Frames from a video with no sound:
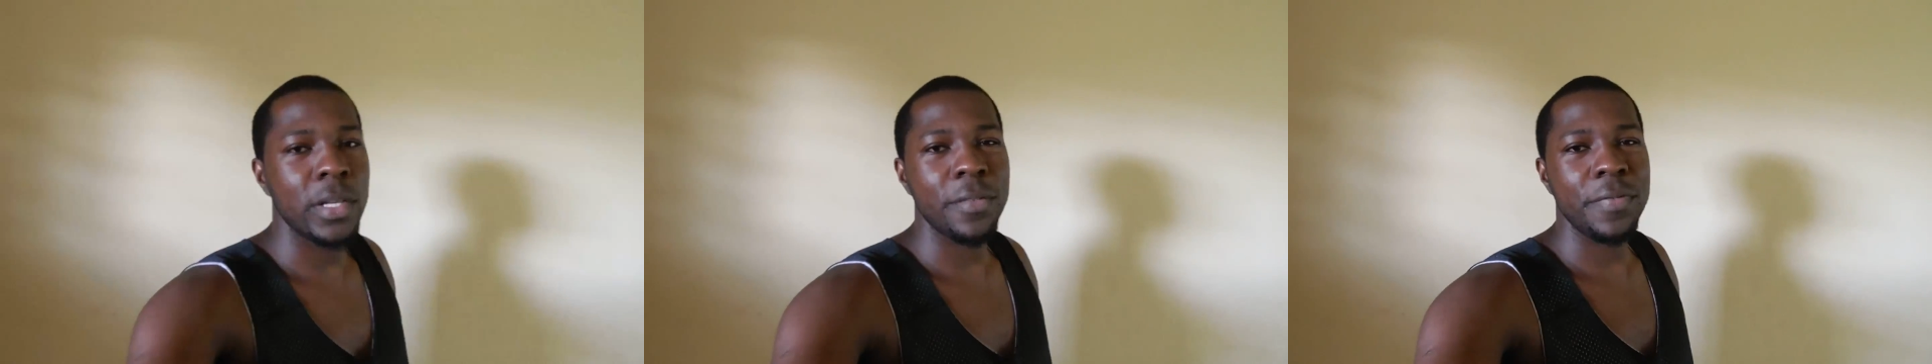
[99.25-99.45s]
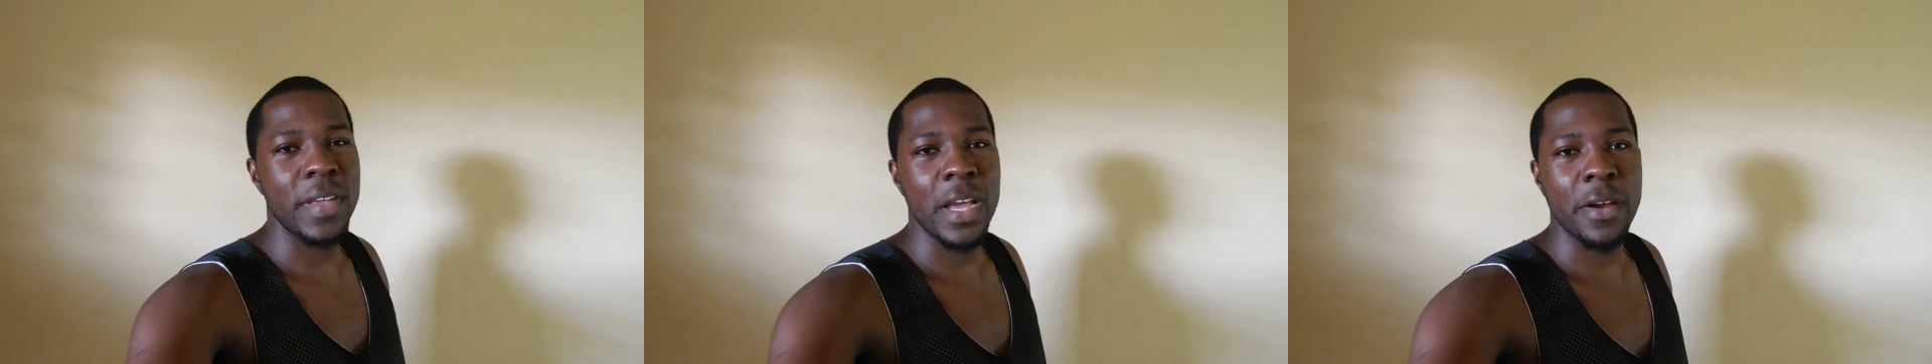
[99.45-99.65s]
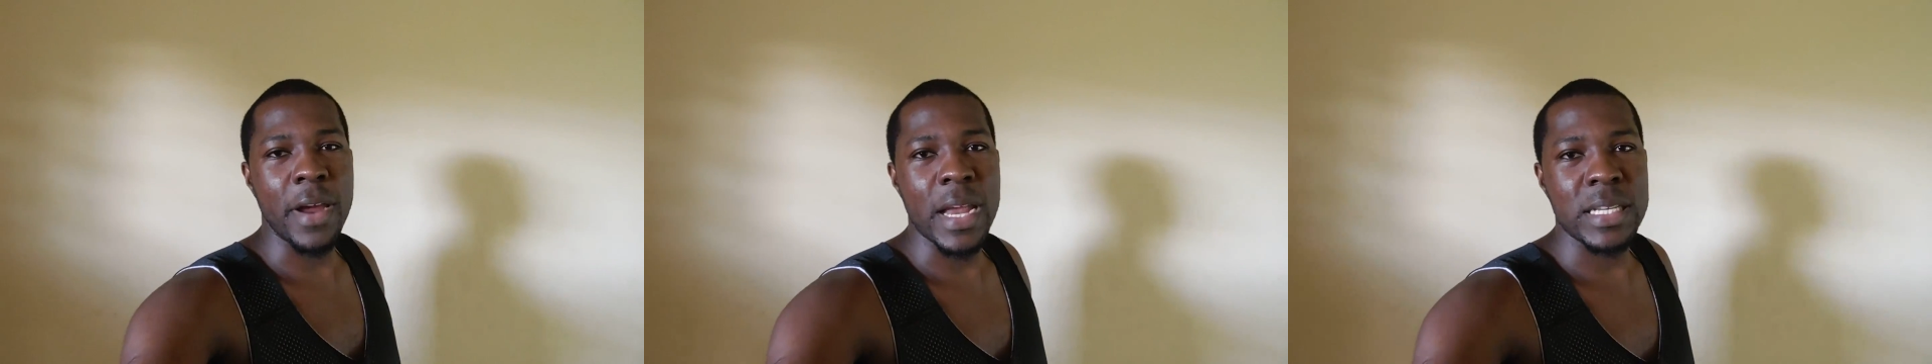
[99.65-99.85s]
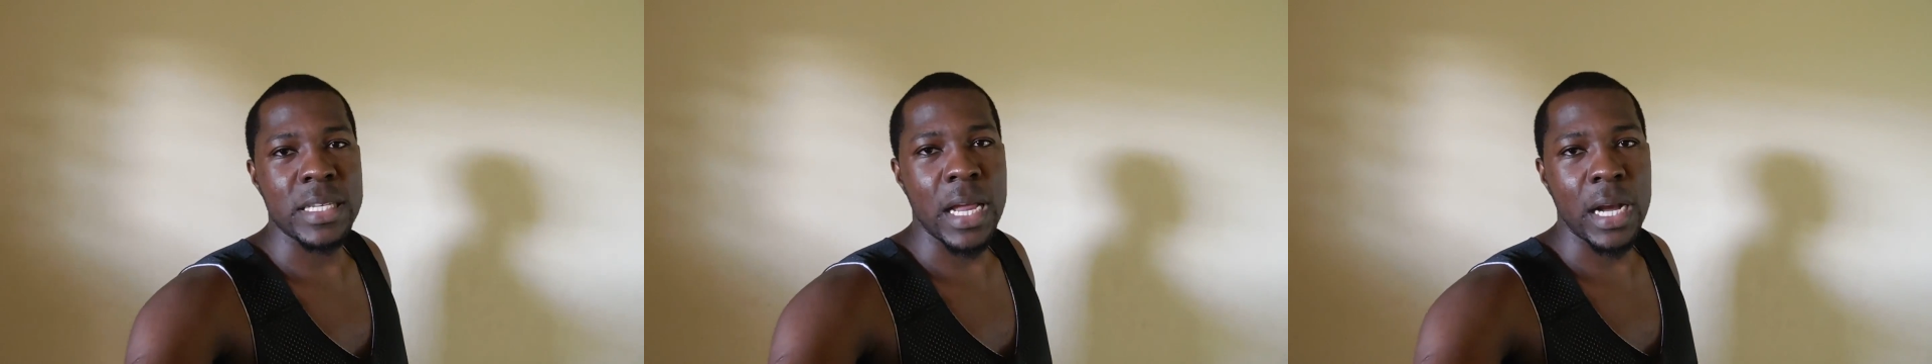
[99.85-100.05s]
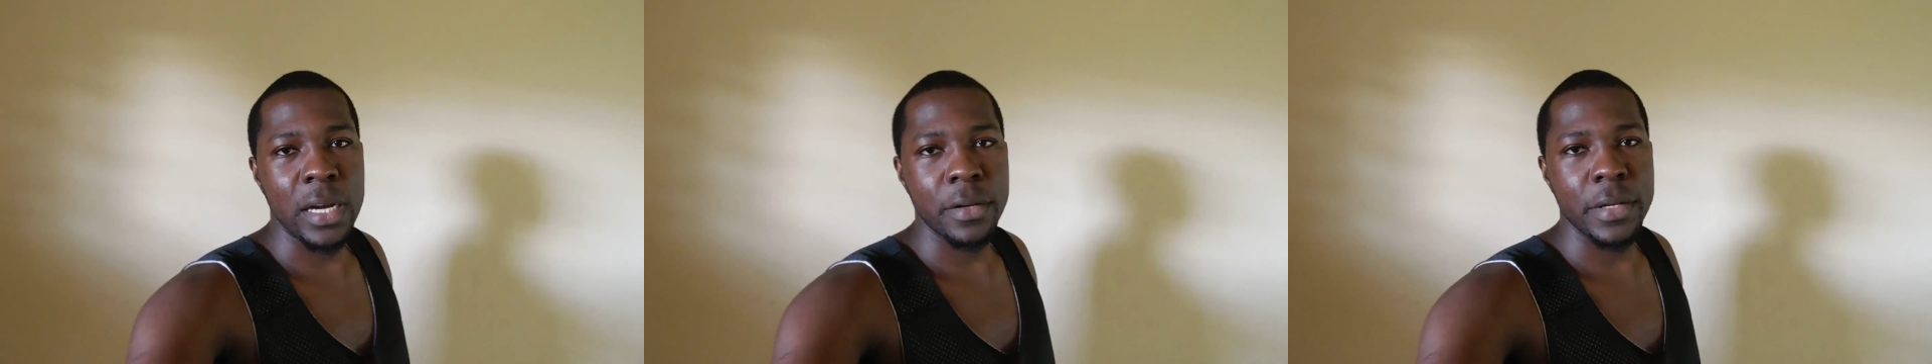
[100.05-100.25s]
the fake rice
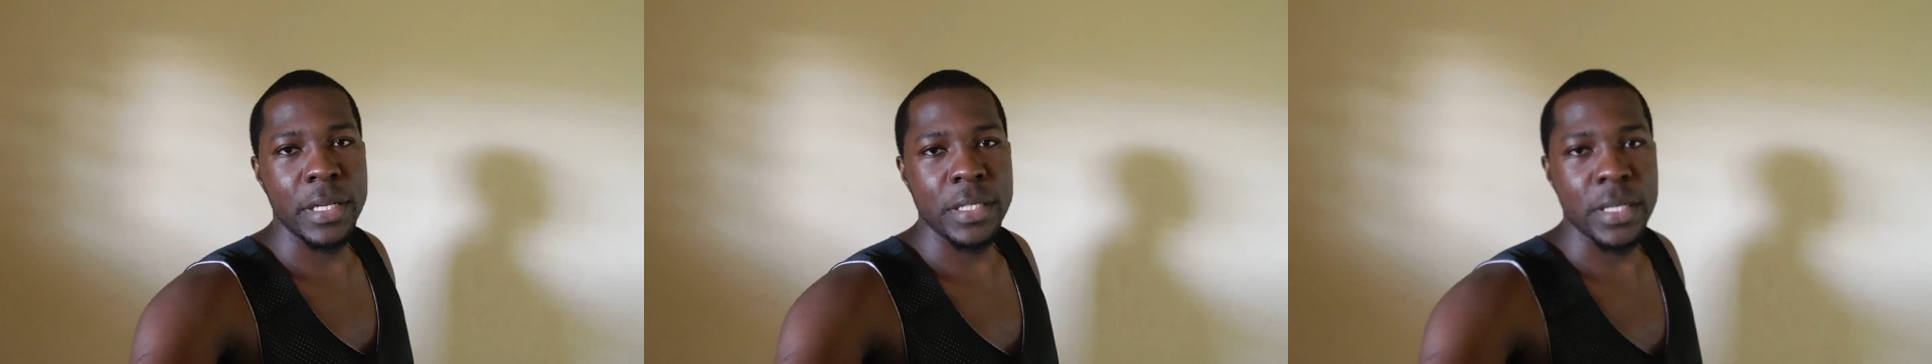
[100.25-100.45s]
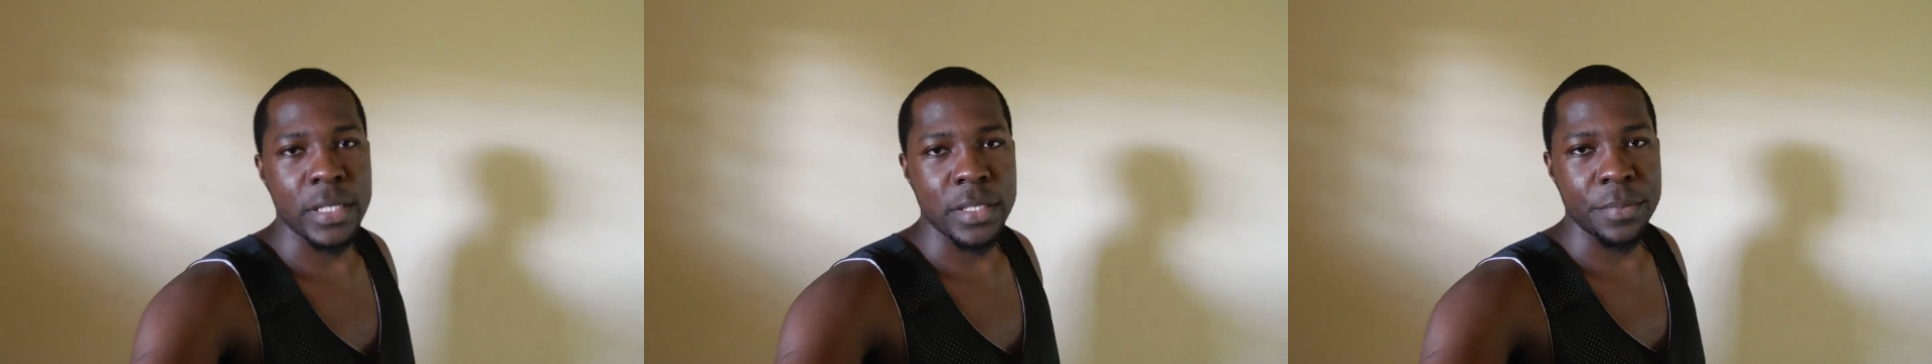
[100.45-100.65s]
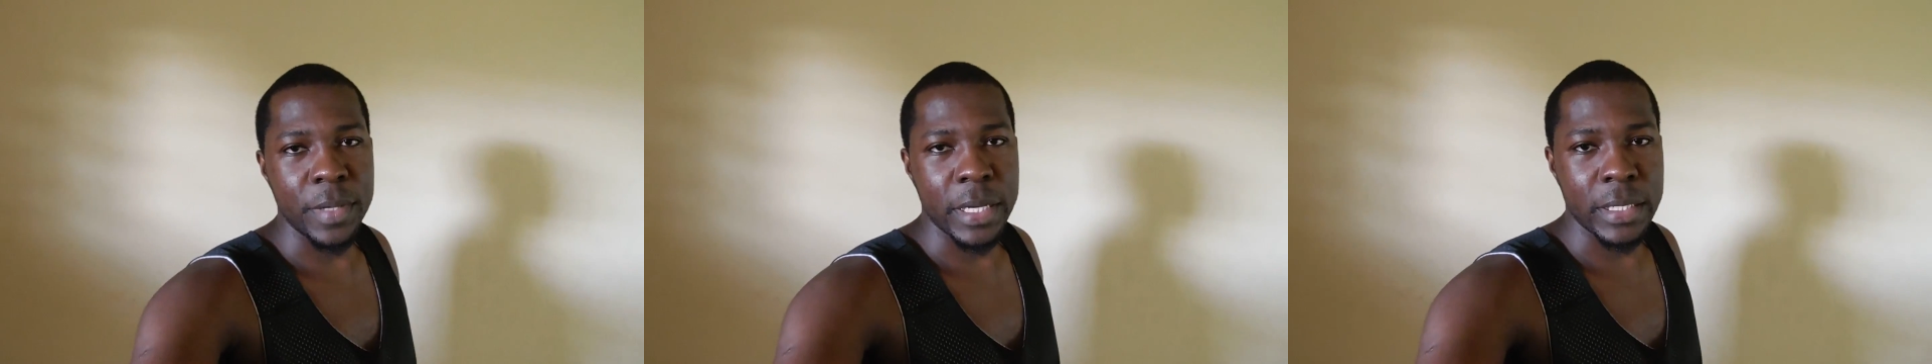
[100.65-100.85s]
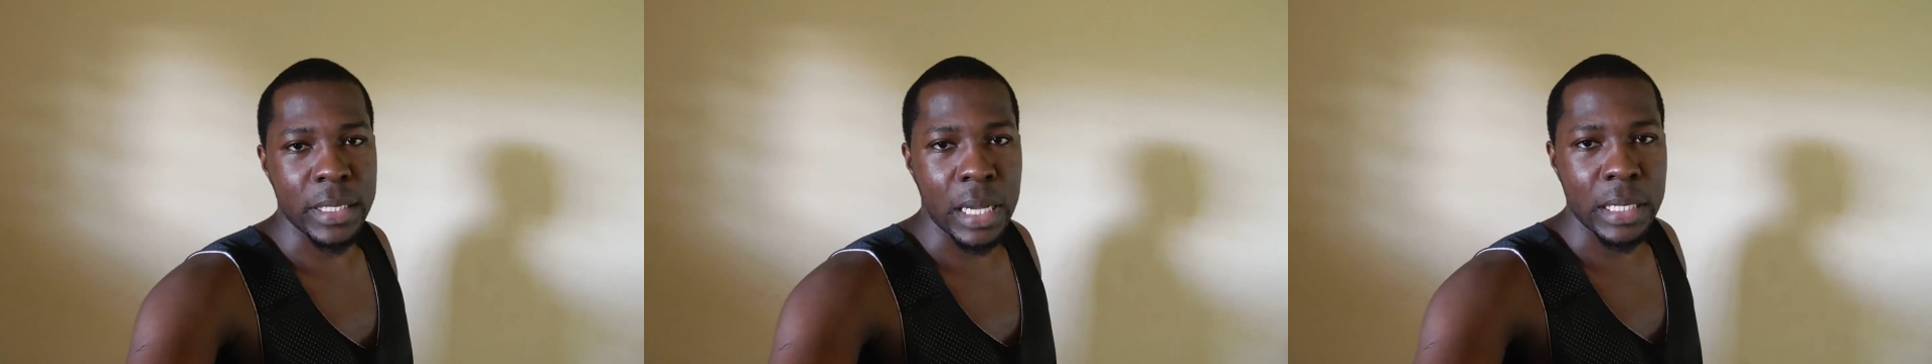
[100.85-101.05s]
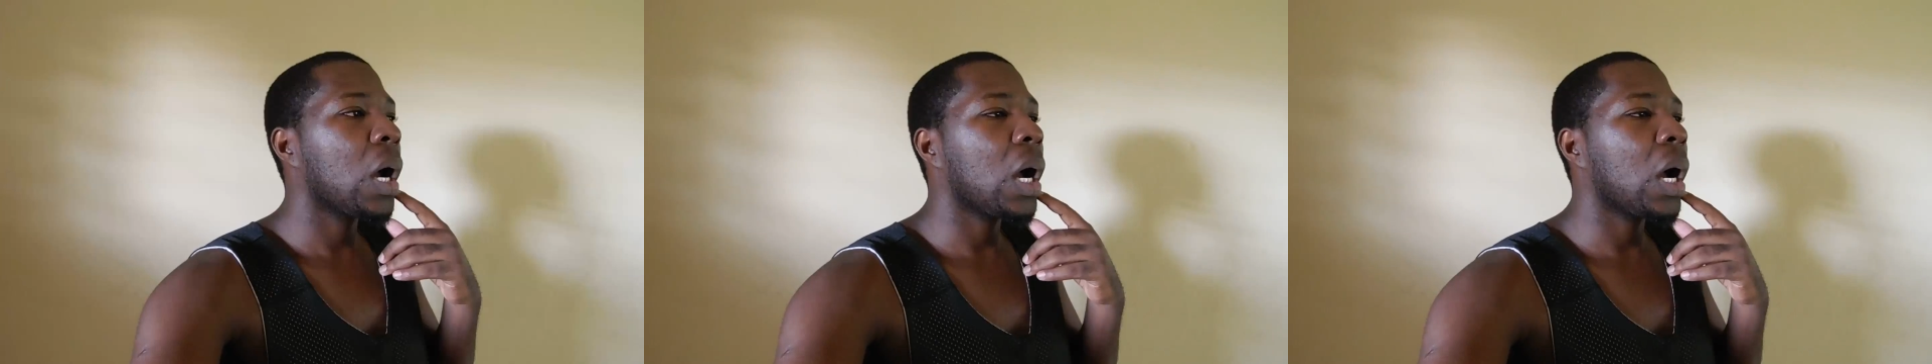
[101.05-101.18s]
not going to reach at Jamaica.